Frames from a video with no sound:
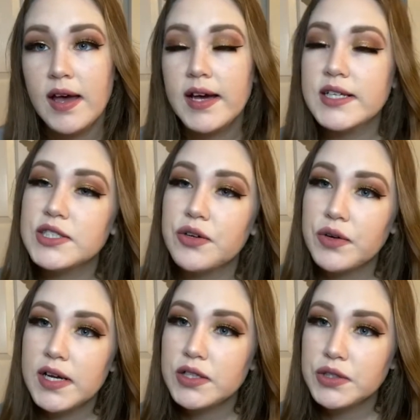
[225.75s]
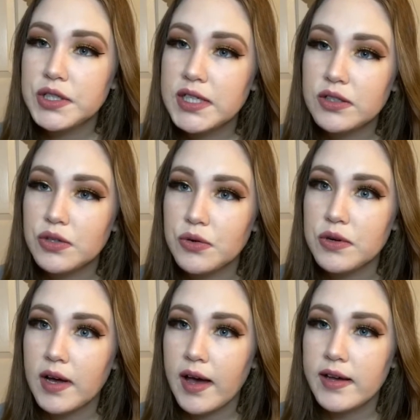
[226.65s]
And it's a great learning tool,
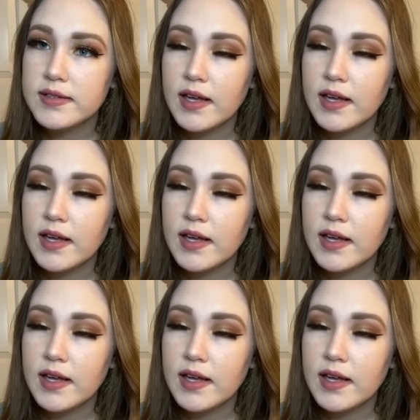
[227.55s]
guys.